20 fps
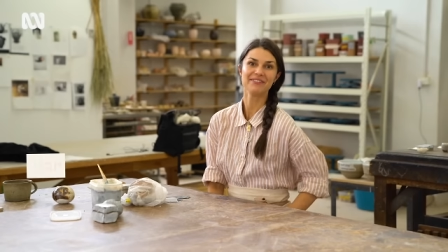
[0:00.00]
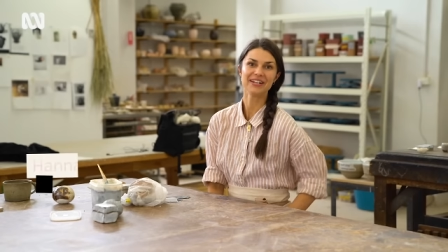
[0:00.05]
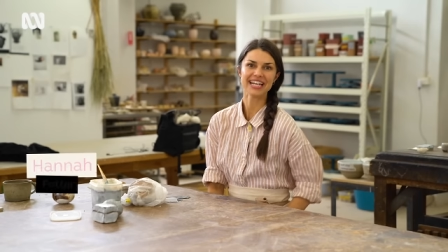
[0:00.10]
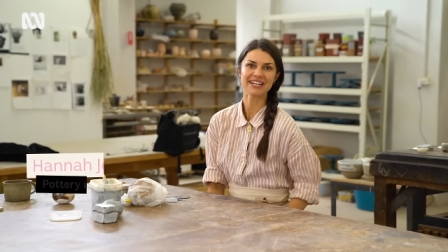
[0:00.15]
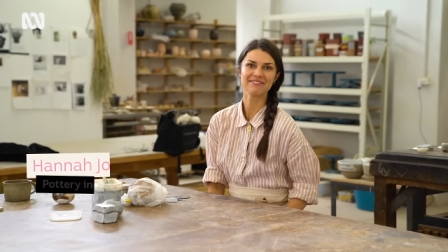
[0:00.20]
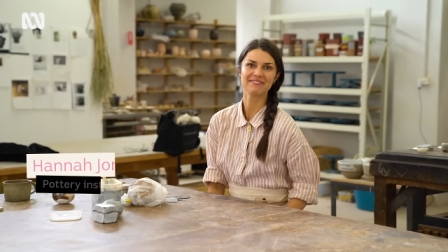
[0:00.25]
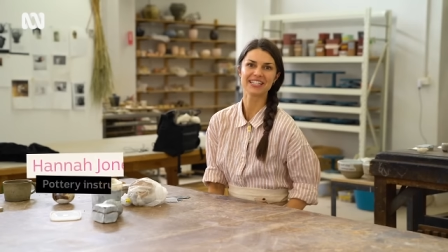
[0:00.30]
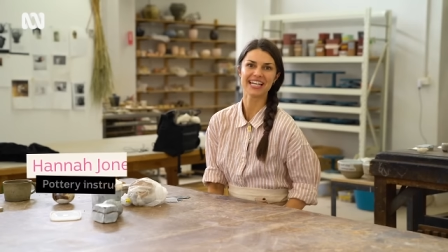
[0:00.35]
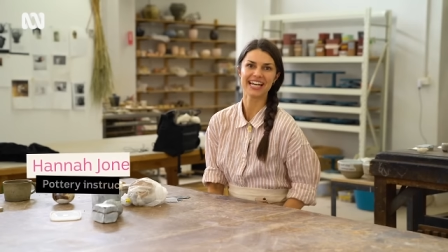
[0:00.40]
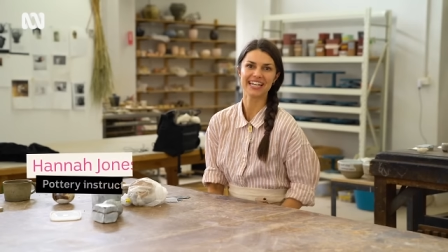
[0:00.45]
my
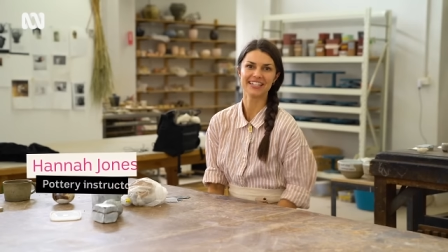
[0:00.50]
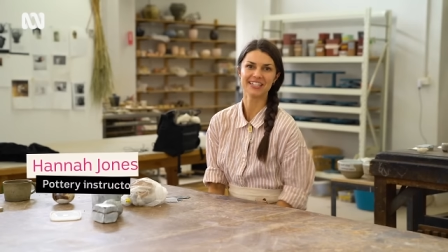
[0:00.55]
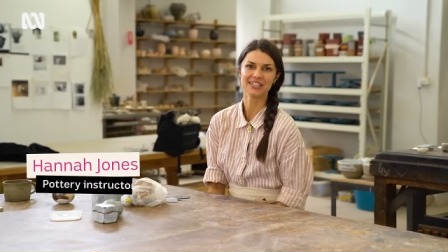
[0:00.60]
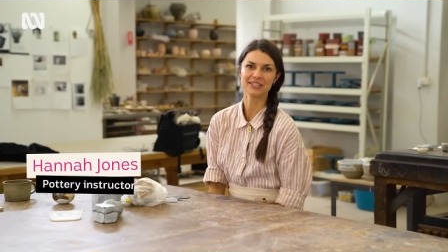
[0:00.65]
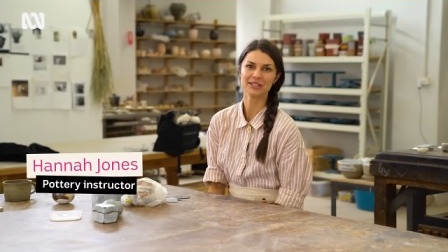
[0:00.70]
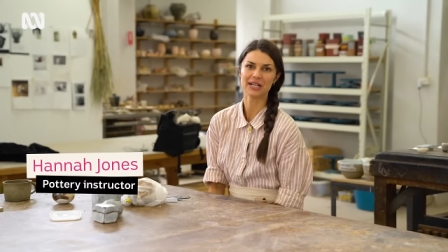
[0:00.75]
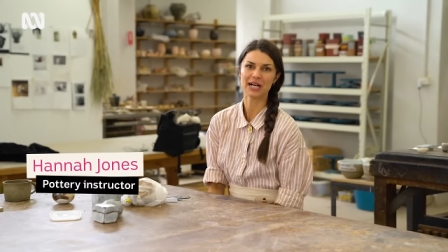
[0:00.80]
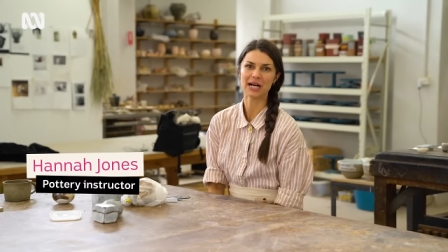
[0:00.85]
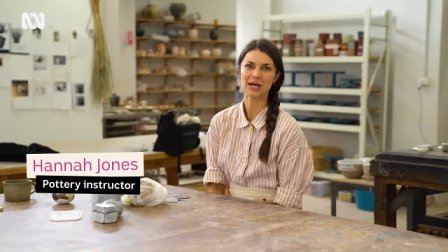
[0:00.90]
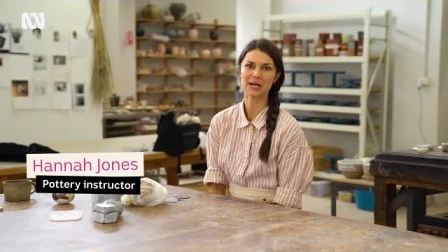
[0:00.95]
name's
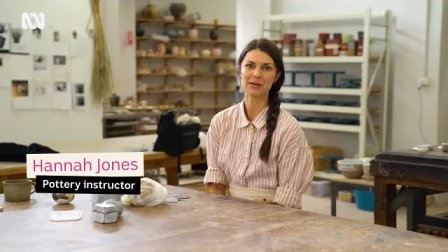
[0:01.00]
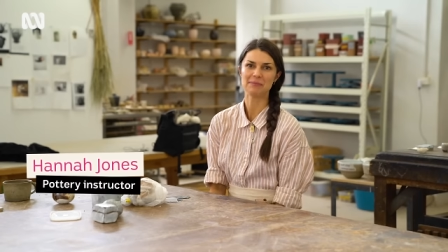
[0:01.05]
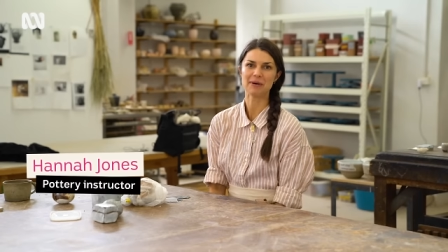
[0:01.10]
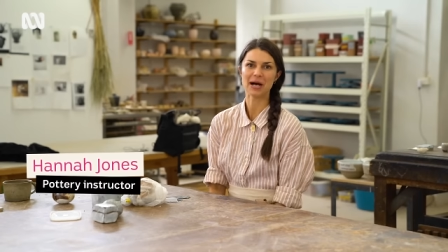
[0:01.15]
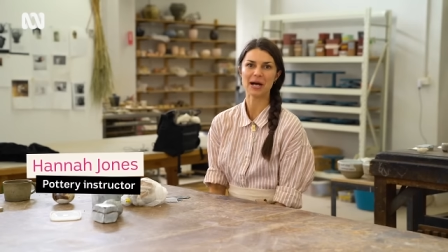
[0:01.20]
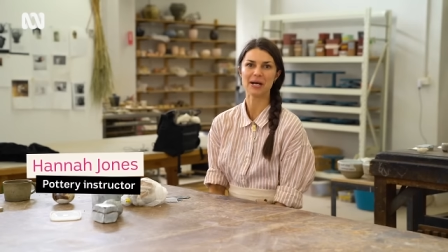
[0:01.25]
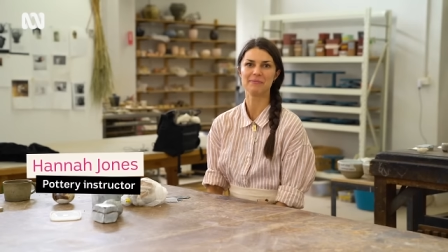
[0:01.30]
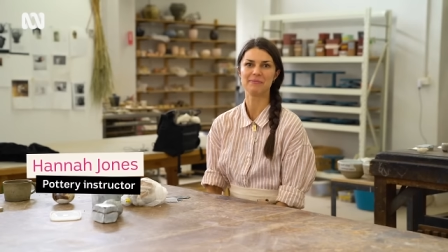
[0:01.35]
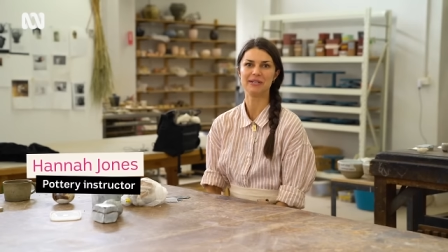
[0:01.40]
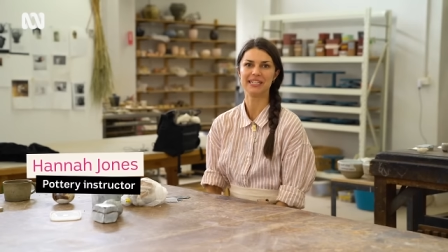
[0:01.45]
Hannah. Um,
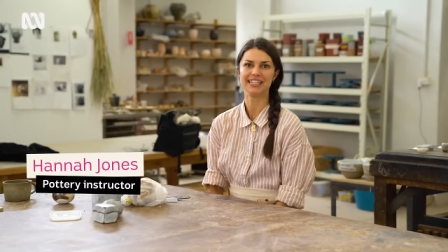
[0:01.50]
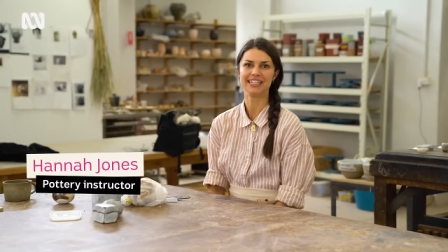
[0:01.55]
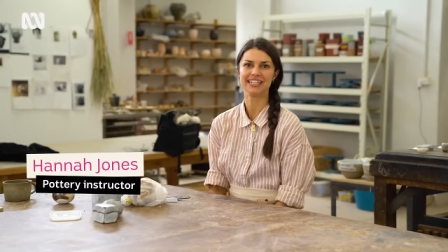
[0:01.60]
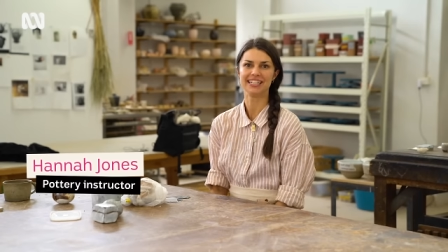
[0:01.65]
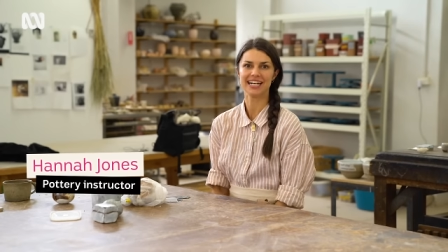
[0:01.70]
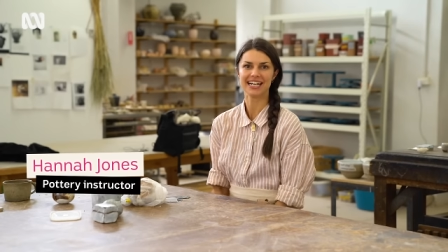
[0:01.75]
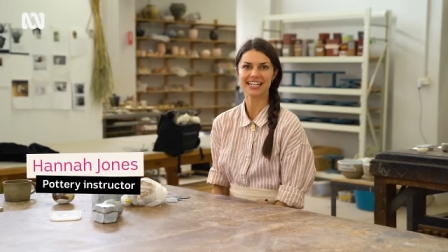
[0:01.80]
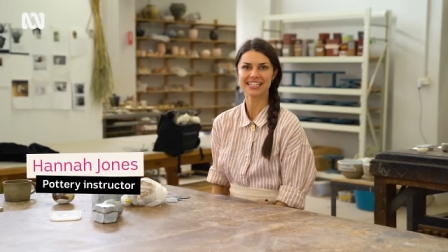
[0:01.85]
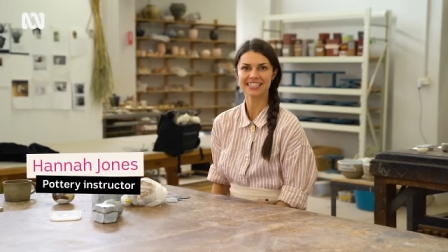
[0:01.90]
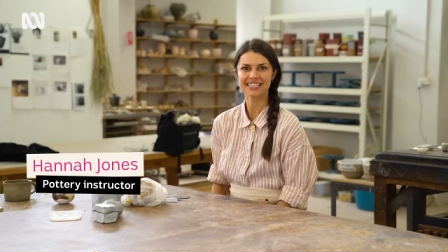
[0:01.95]
I'm
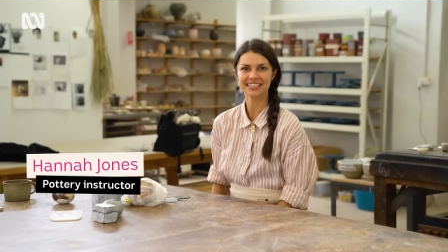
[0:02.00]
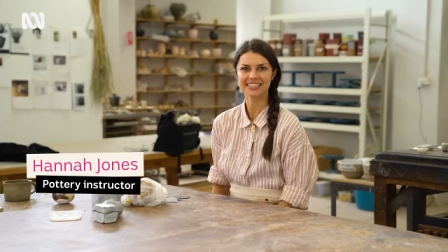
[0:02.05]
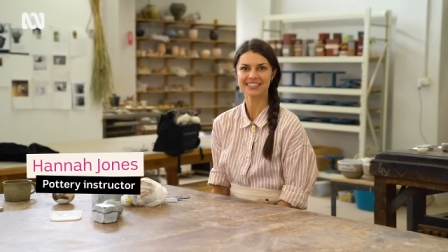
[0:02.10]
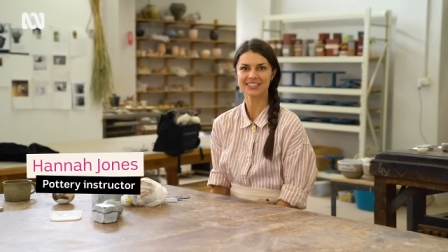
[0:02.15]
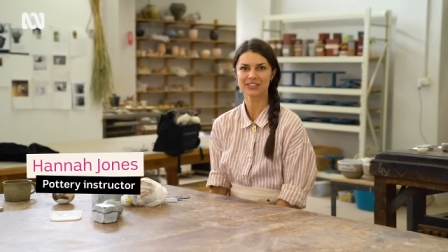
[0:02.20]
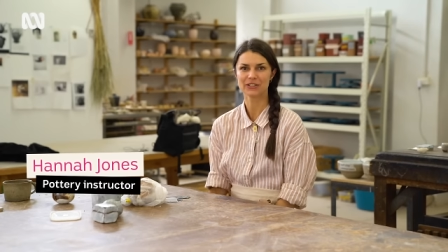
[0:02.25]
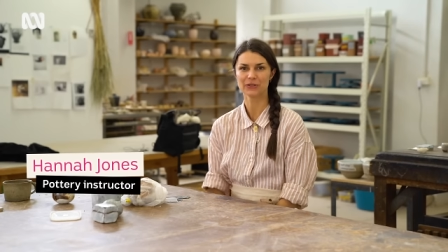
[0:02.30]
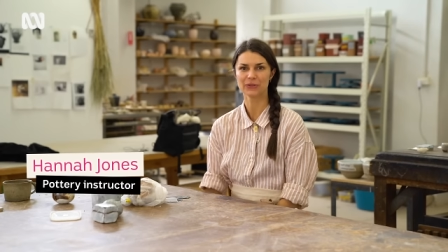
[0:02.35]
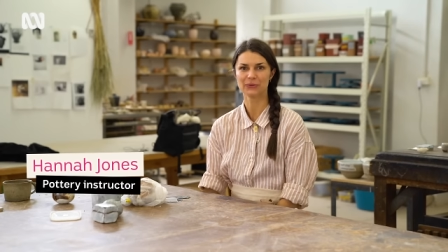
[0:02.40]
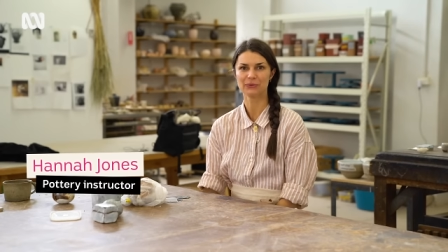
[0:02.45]
an artist
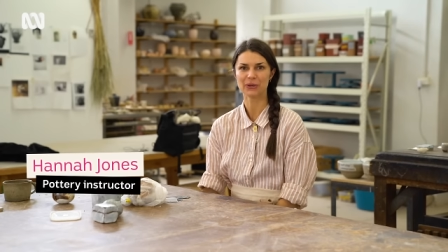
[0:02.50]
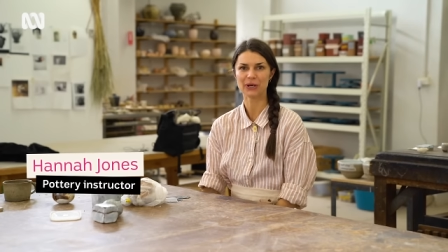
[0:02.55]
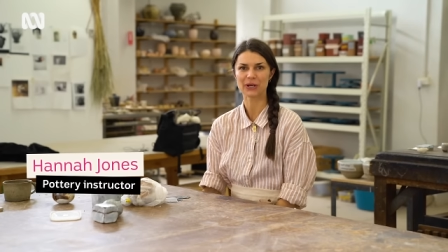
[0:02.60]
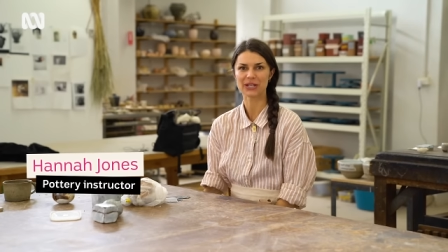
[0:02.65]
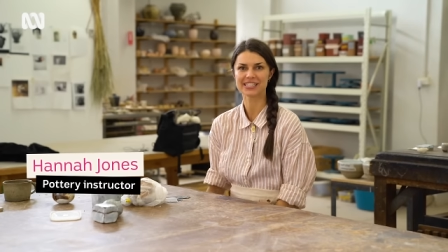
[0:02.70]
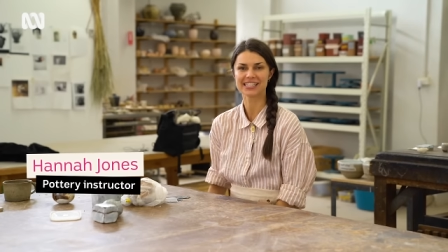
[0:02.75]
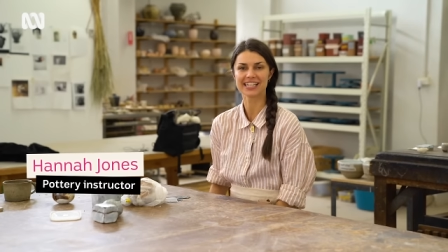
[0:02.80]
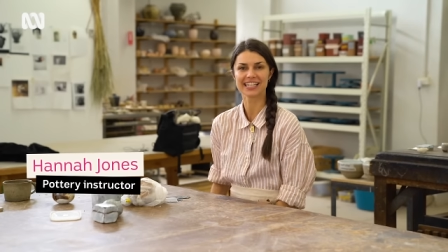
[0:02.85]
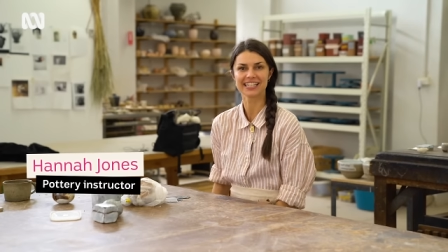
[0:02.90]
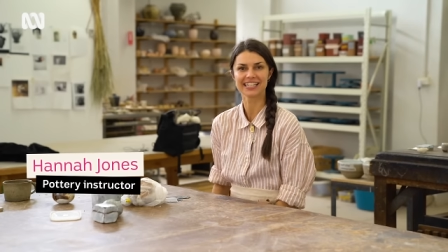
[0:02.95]
who
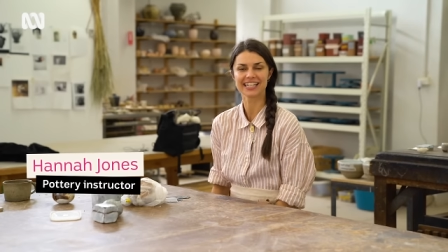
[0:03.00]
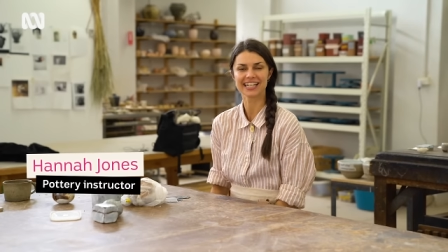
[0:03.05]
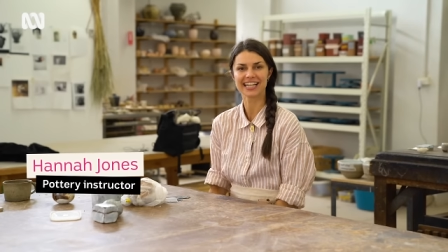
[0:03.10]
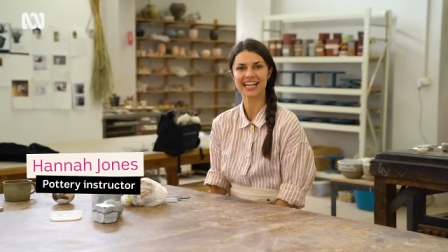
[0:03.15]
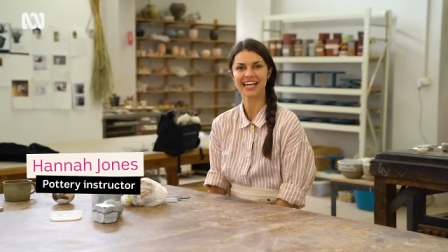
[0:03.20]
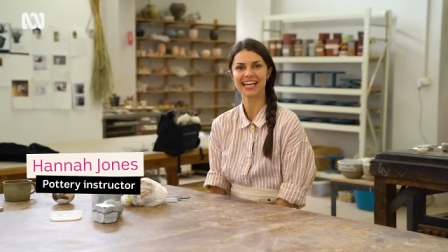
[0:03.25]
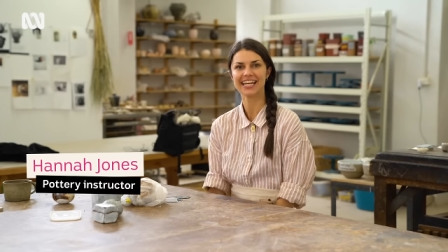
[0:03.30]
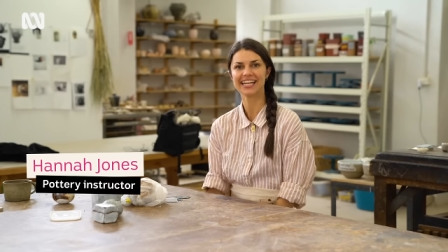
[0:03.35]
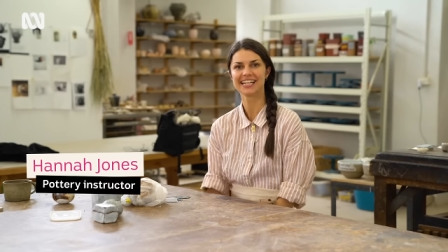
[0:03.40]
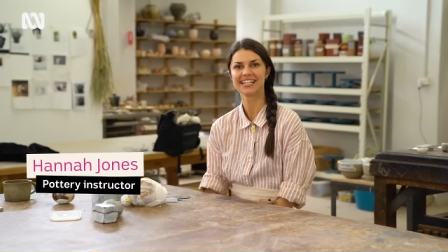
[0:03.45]
works in
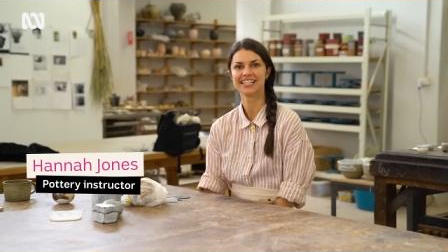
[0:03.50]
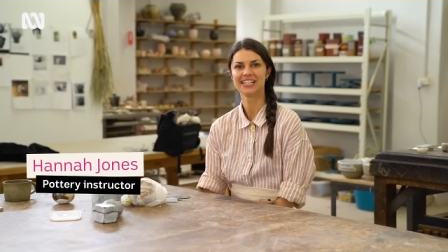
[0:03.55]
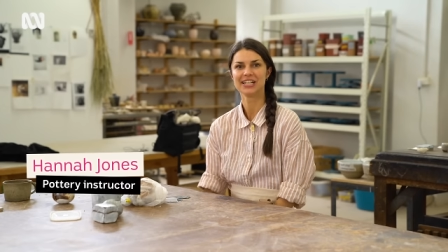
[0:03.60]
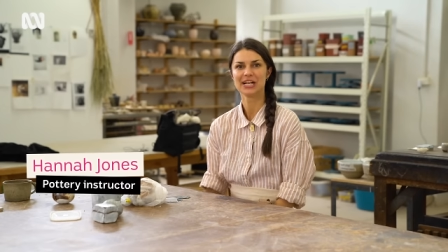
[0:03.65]
clay.